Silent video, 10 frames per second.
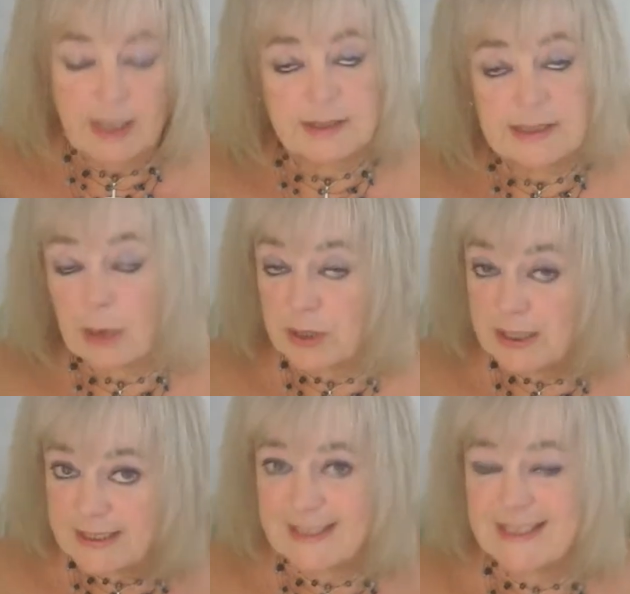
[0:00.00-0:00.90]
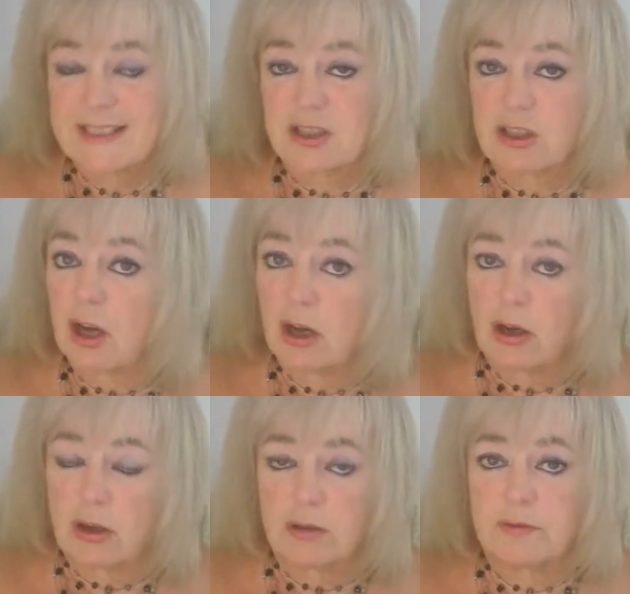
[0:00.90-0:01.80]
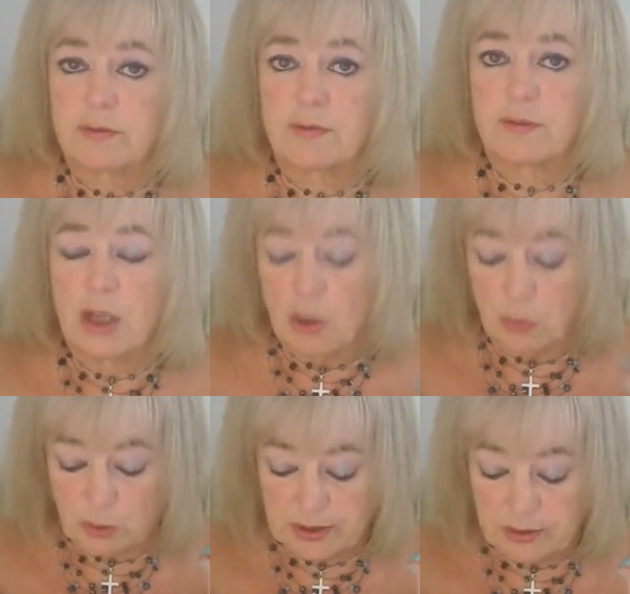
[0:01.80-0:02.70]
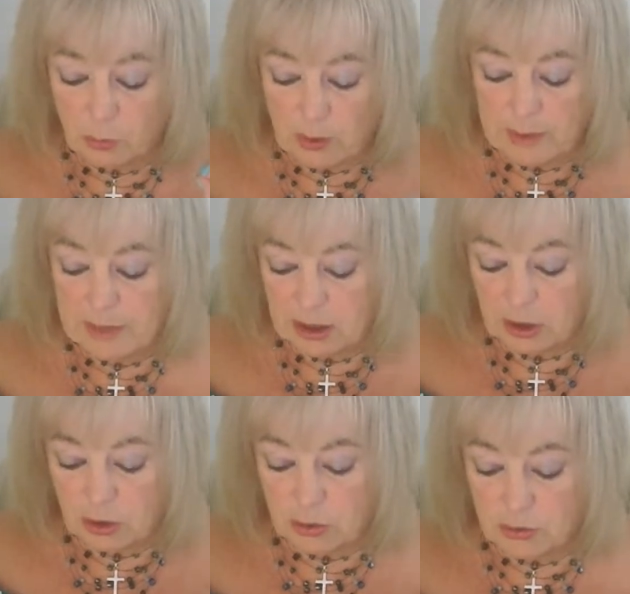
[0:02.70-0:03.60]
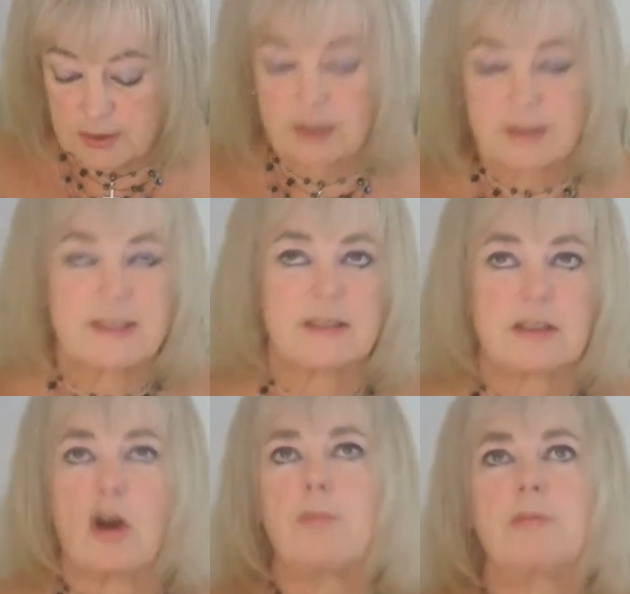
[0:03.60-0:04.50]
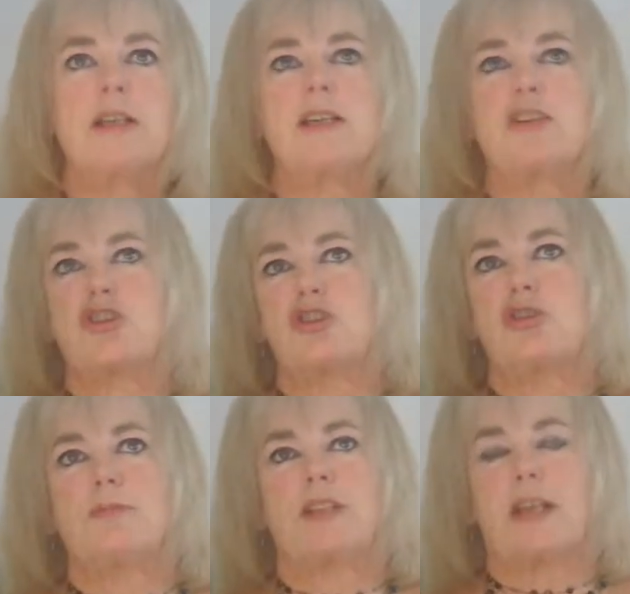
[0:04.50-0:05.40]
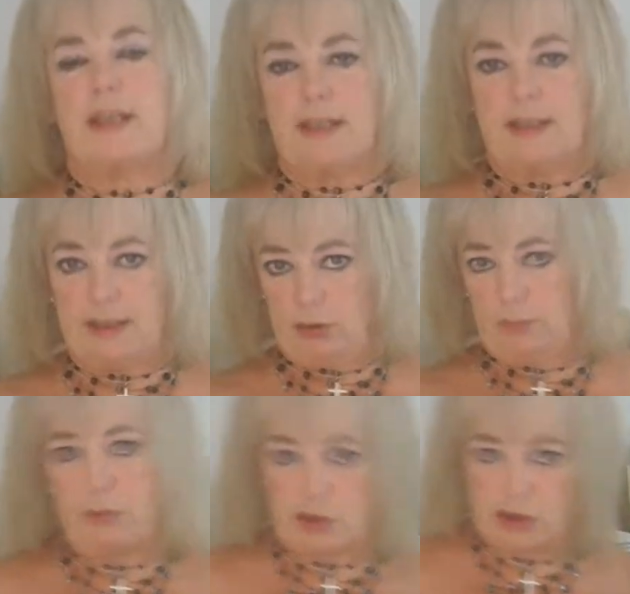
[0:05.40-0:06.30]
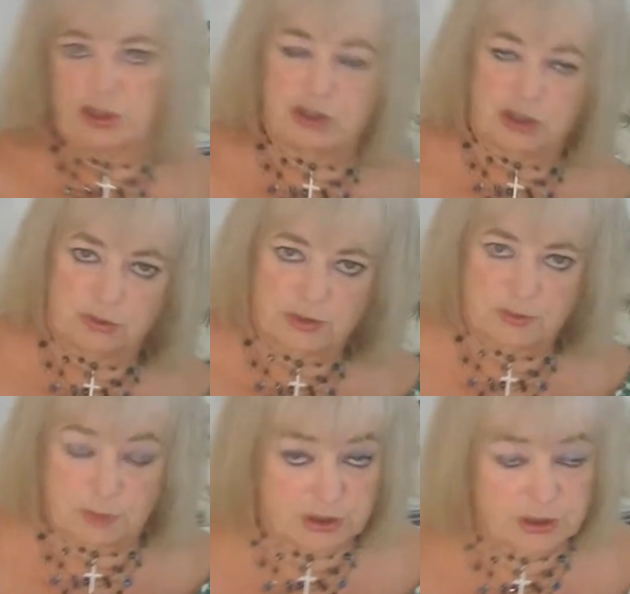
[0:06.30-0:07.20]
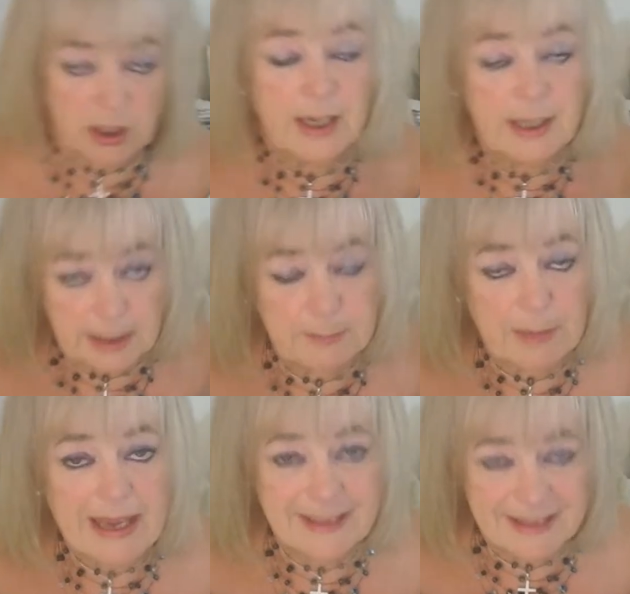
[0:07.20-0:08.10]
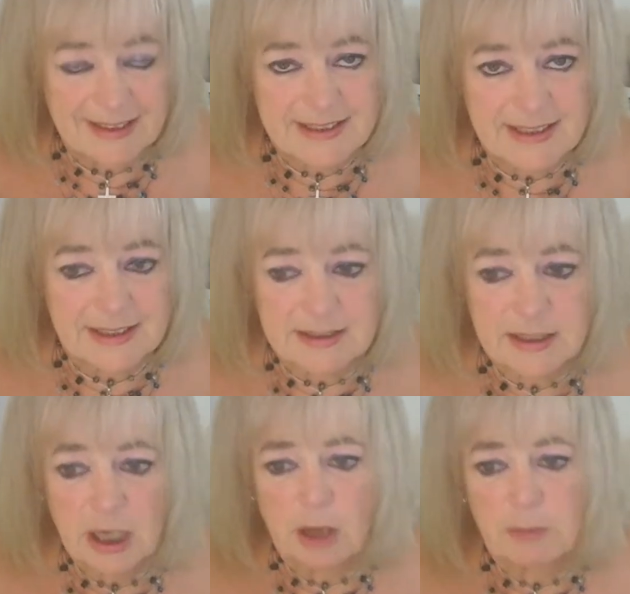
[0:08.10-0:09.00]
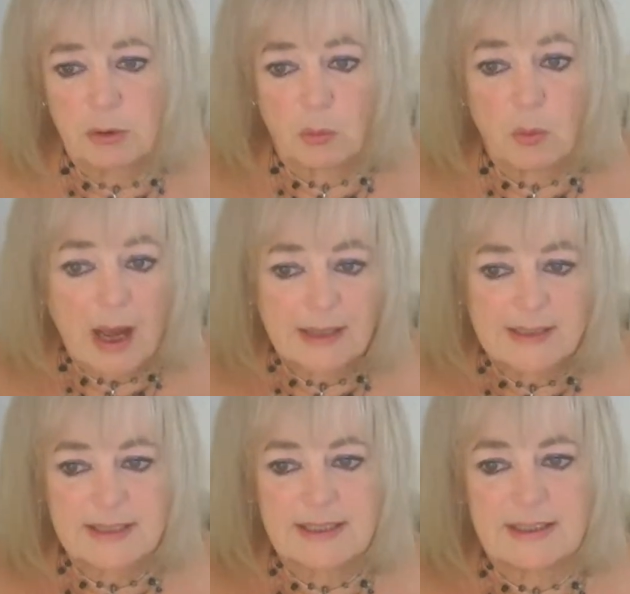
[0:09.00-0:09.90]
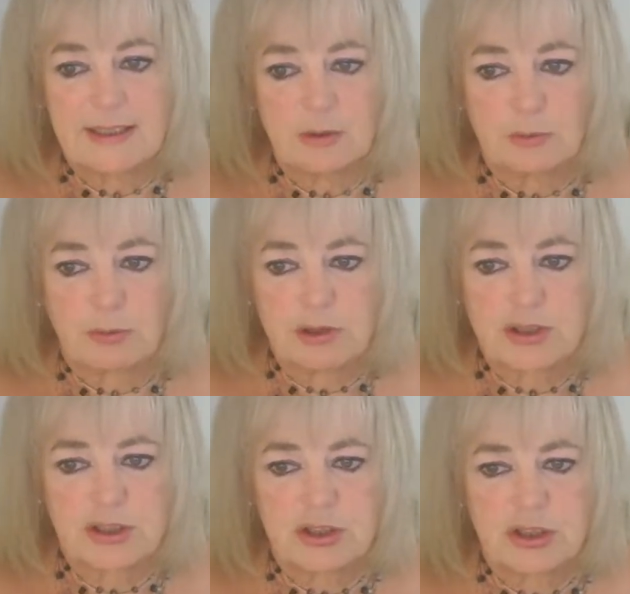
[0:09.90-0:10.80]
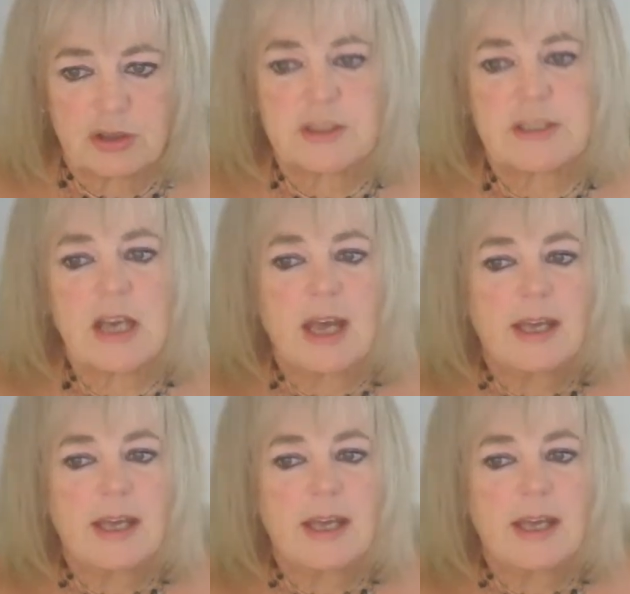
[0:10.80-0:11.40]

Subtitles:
Now, he did start off with women and girls because it commonly assumed that he killed prostitutes, which he mainly did. But why did he kill prostitutes?